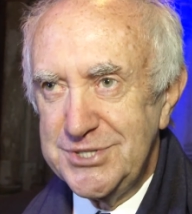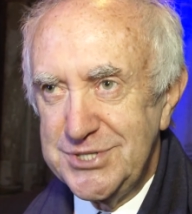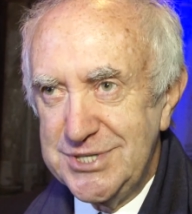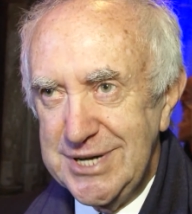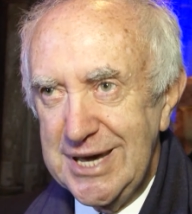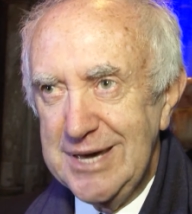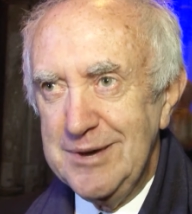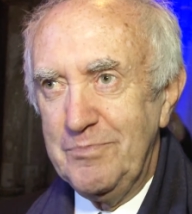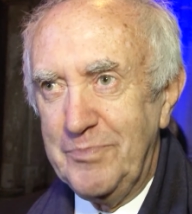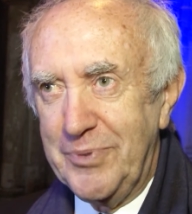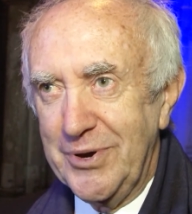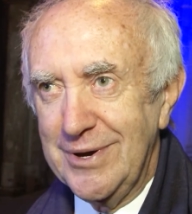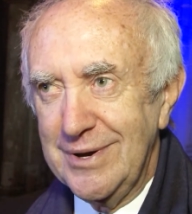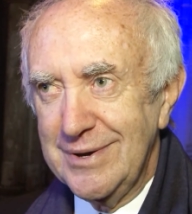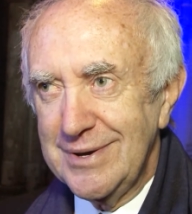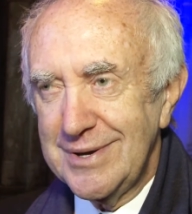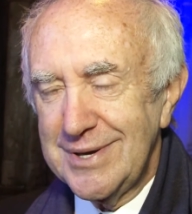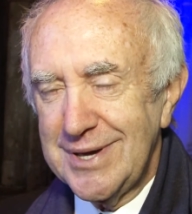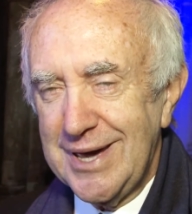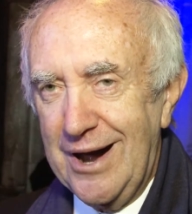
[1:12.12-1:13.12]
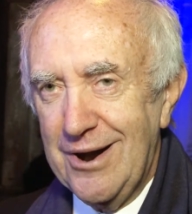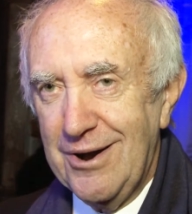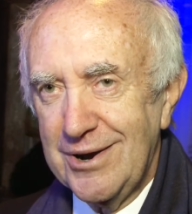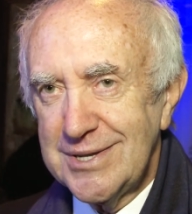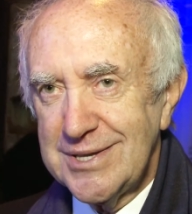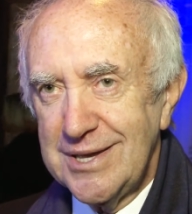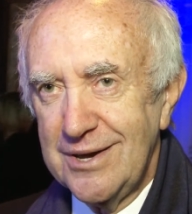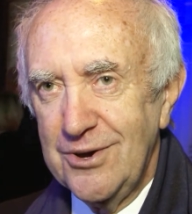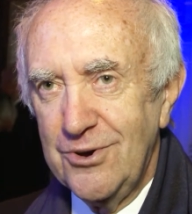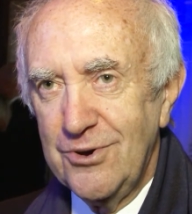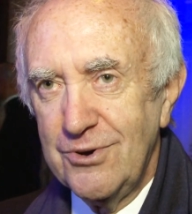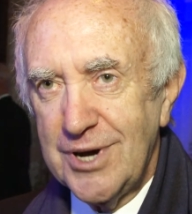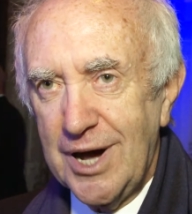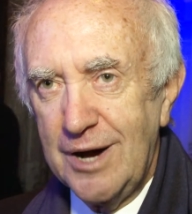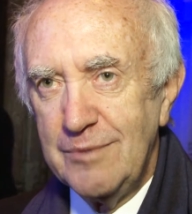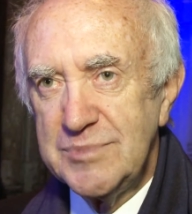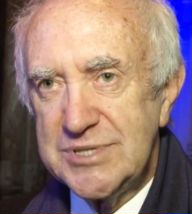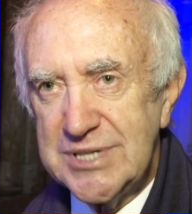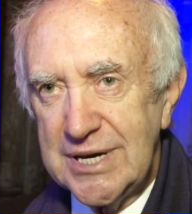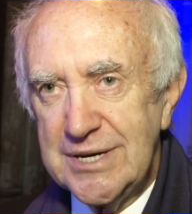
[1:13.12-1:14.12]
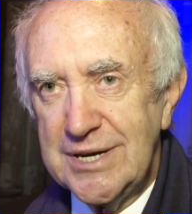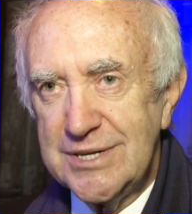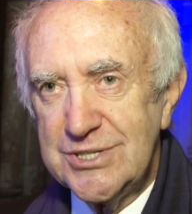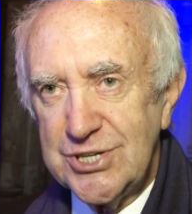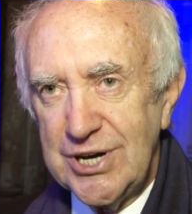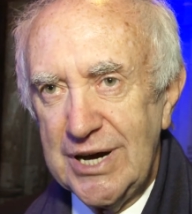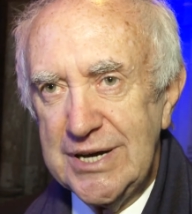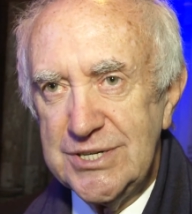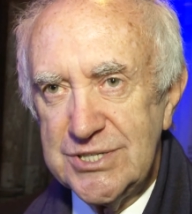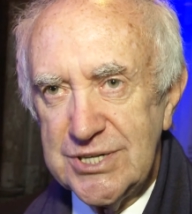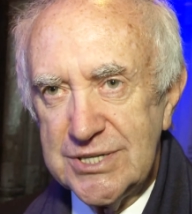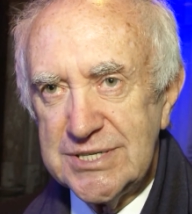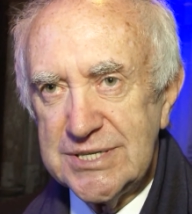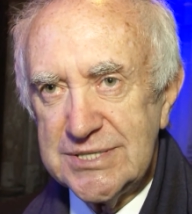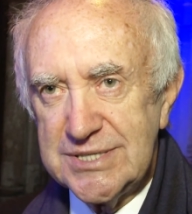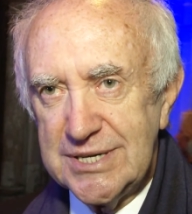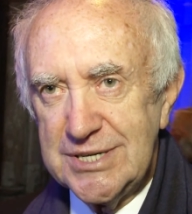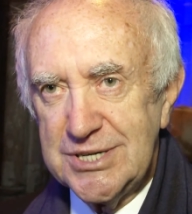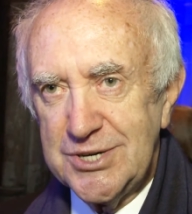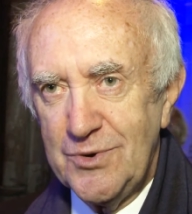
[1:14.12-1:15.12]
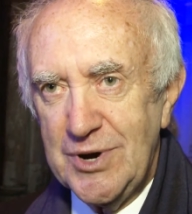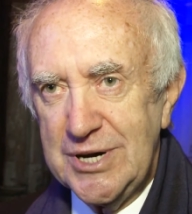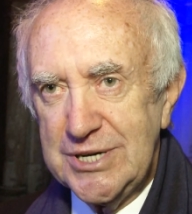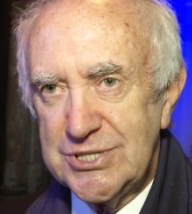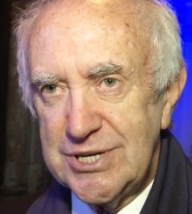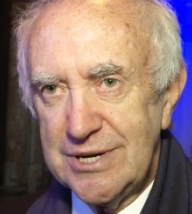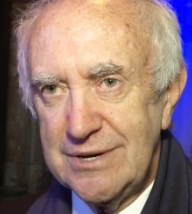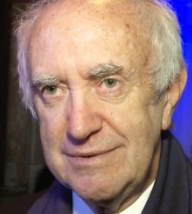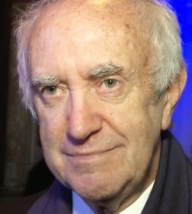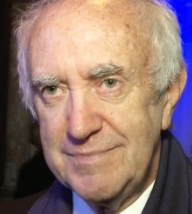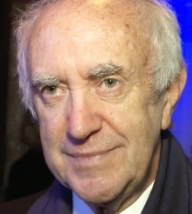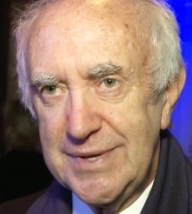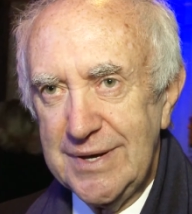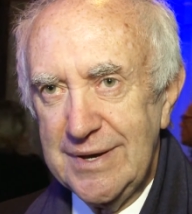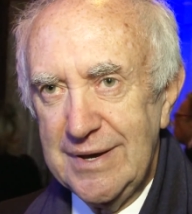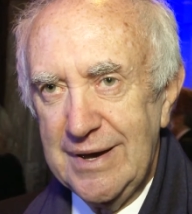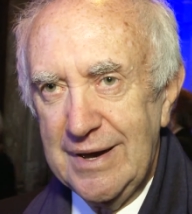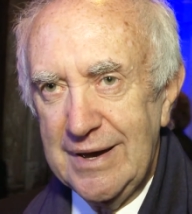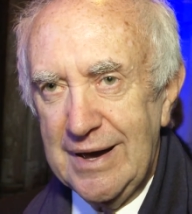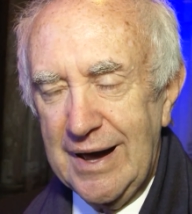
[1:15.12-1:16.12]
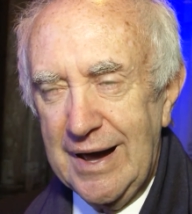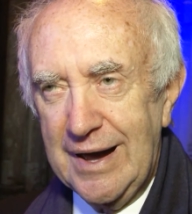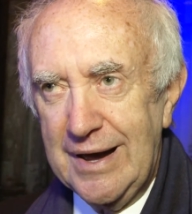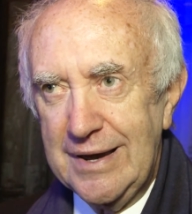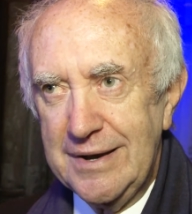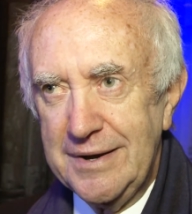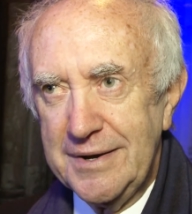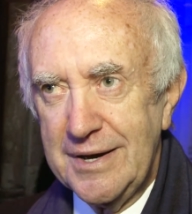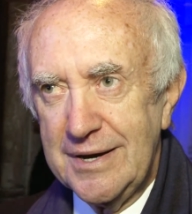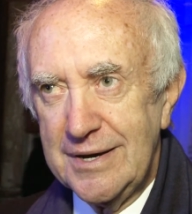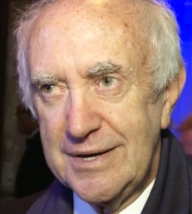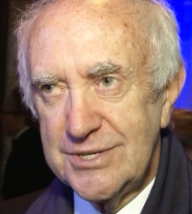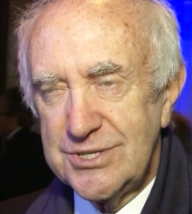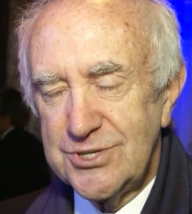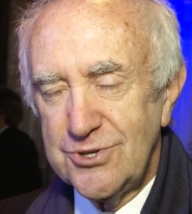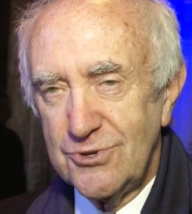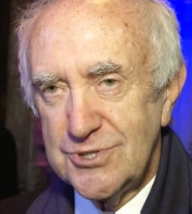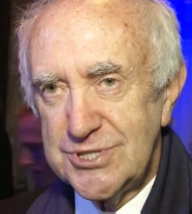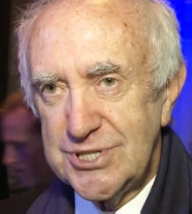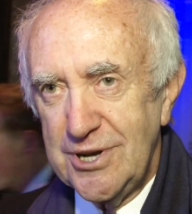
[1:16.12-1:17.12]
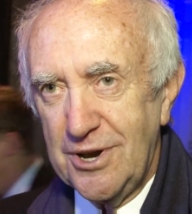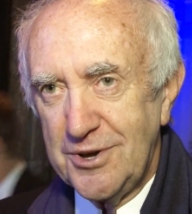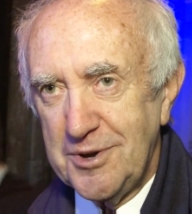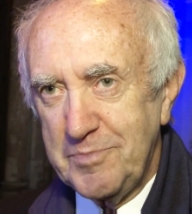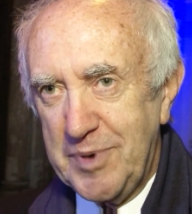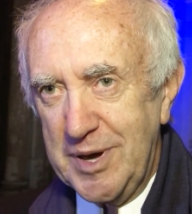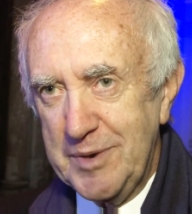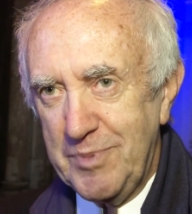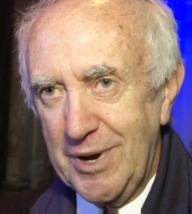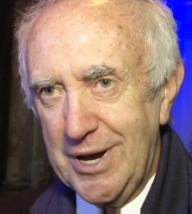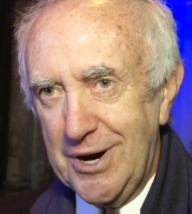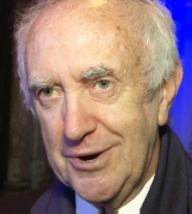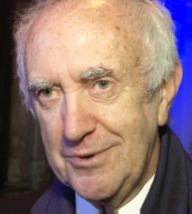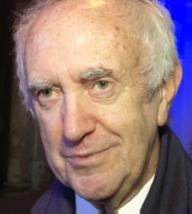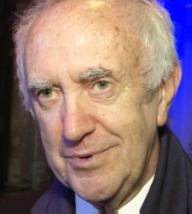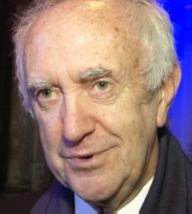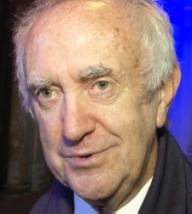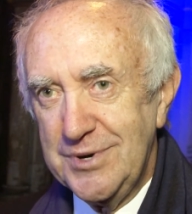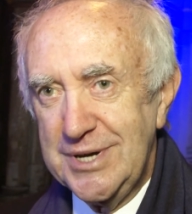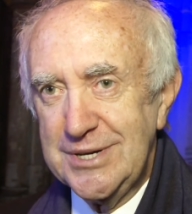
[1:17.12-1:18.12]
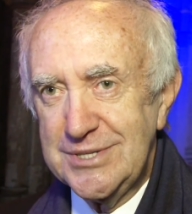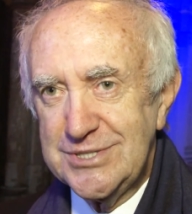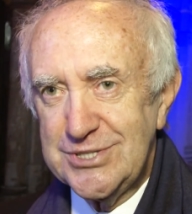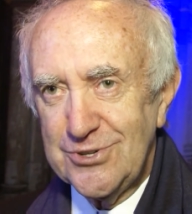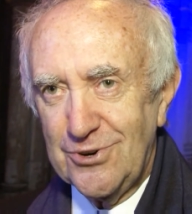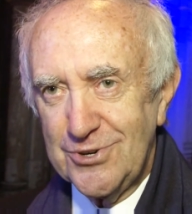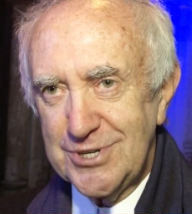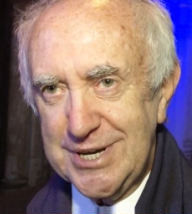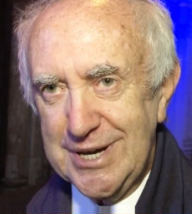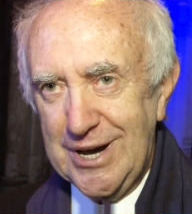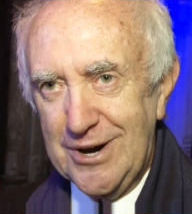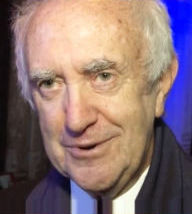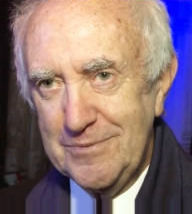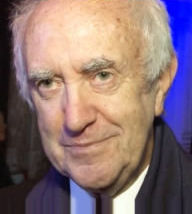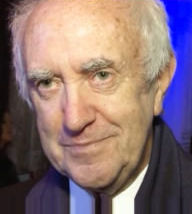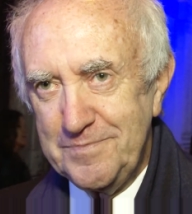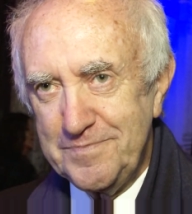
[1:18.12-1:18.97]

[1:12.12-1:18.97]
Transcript: deep character who comes in and changes the situation and sorts a lot of people out who need sorting out.